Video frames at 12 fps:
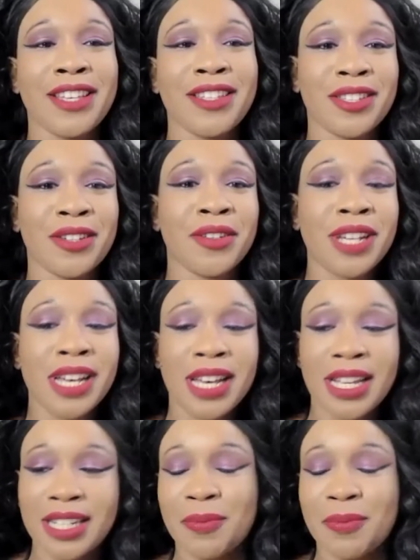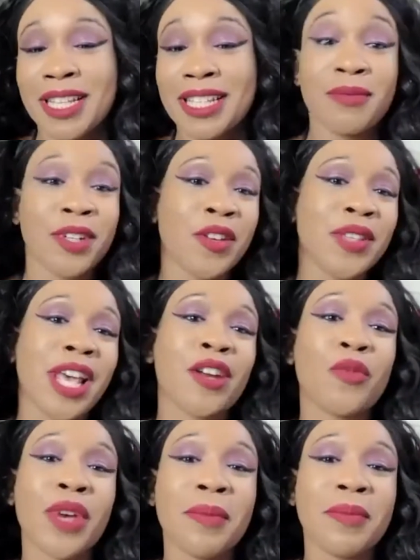So just because someone knows how to
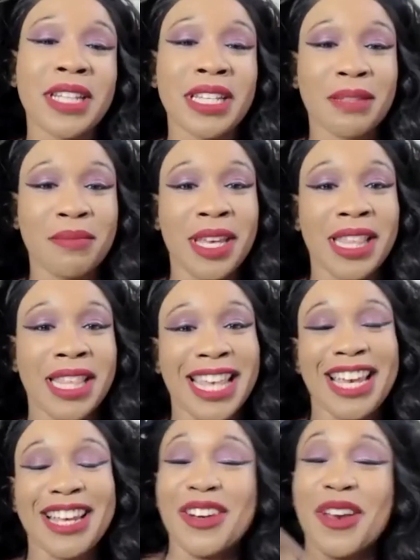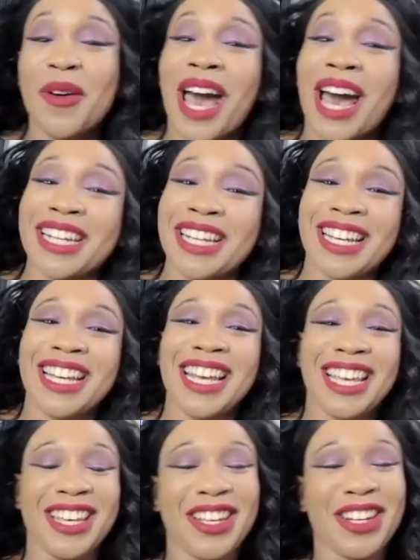whip doesn't mean that they know how to,
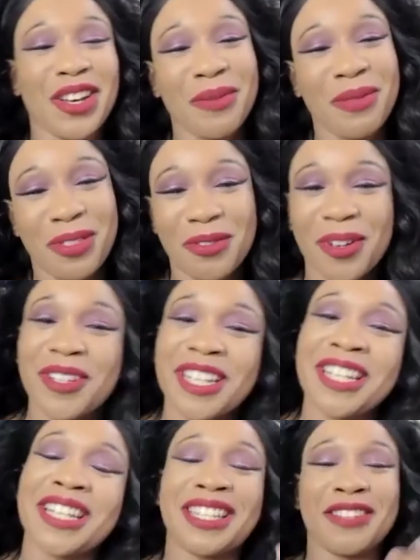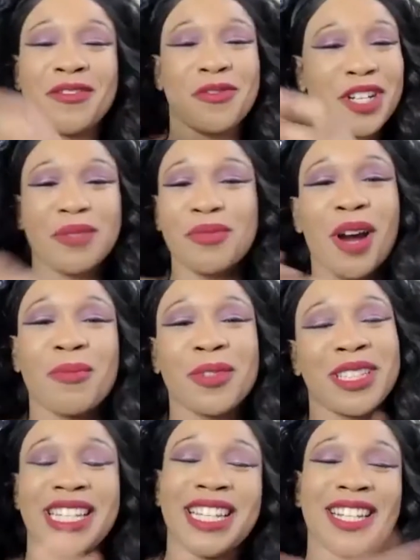throw hooks and rig
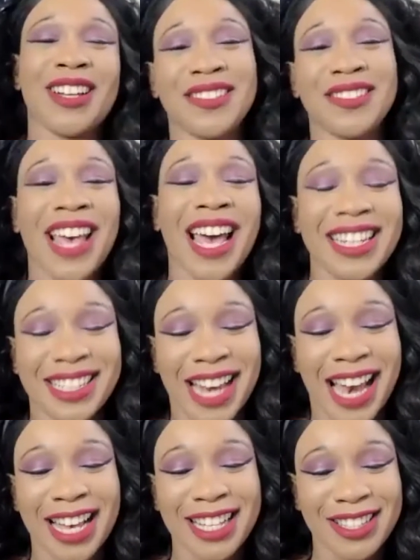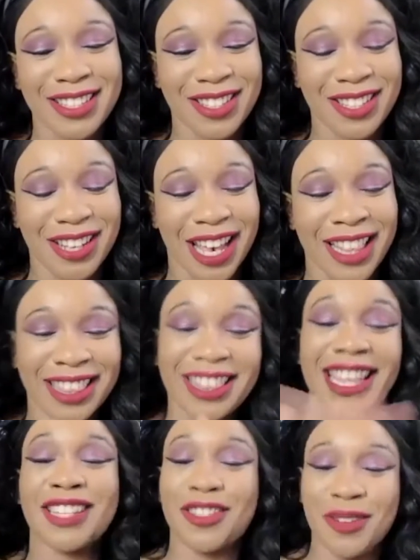properly and all of that jazz. And
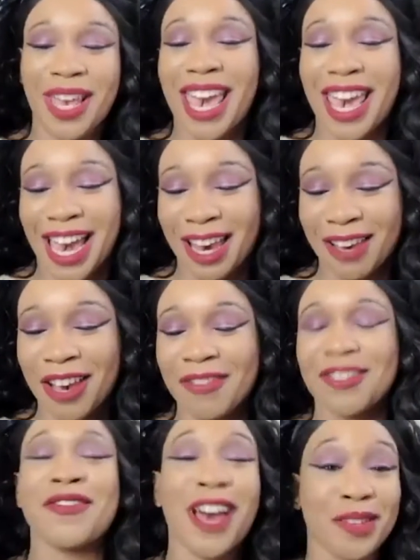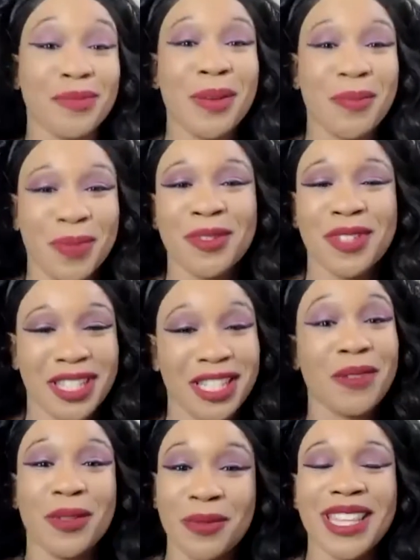that's okay. I would rather people
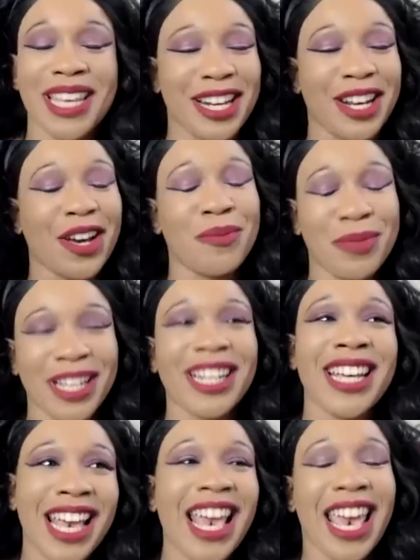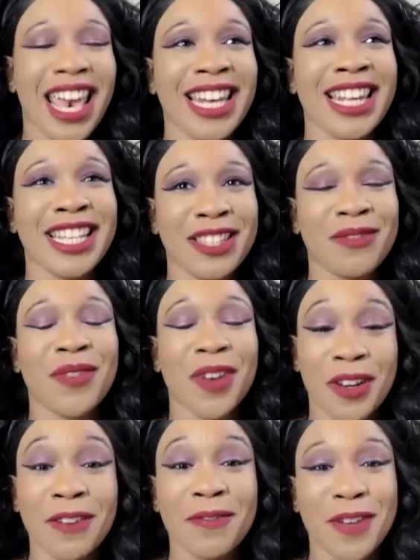stick with what they know, but it is
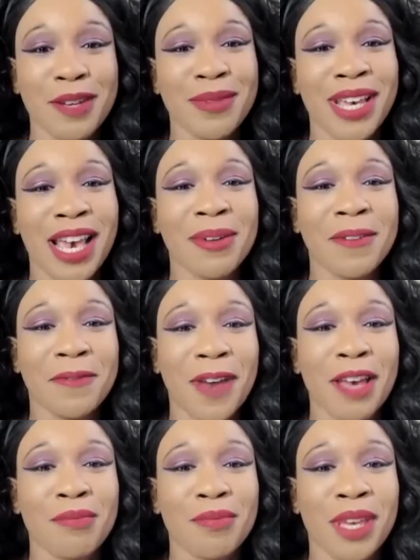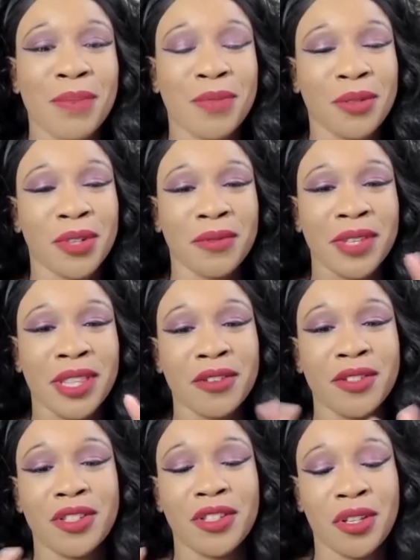very fun being able to find people where when
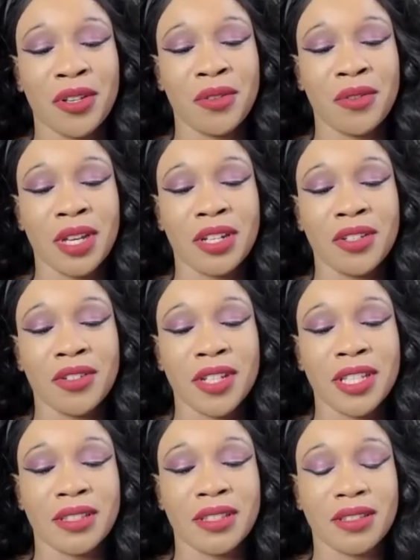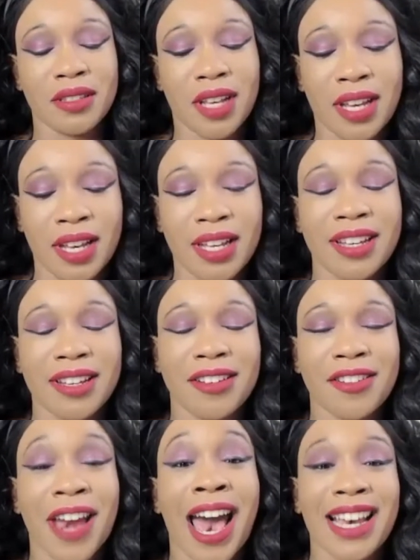those two interests
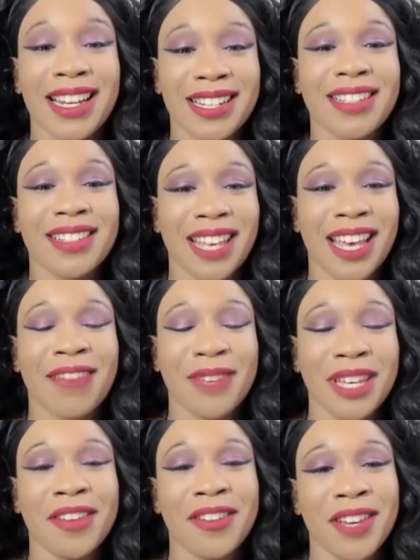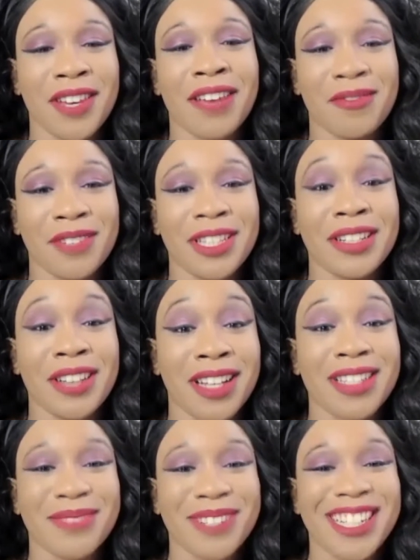crash, that we can create really
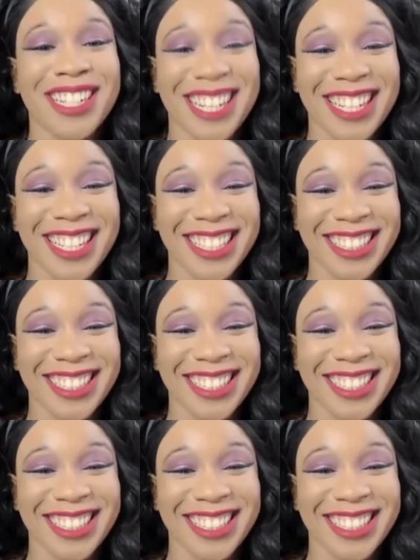awesome shit.